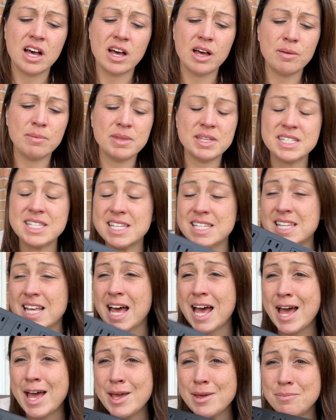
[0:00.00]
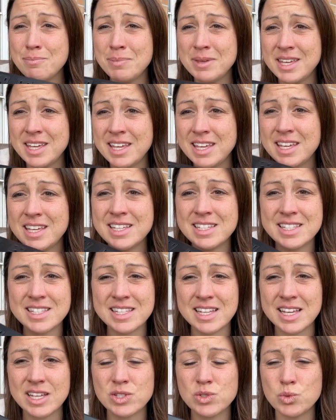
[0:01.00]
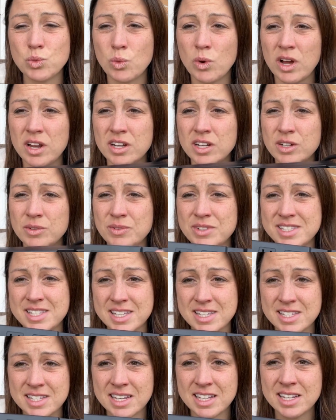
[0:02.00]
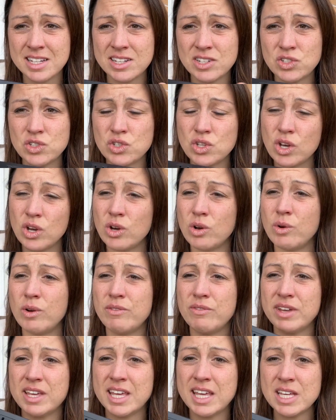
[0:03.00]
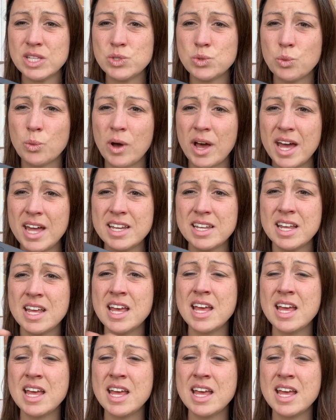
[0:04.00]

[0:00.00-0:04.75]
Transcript: This is IP6 water resistant, so if it gets wet,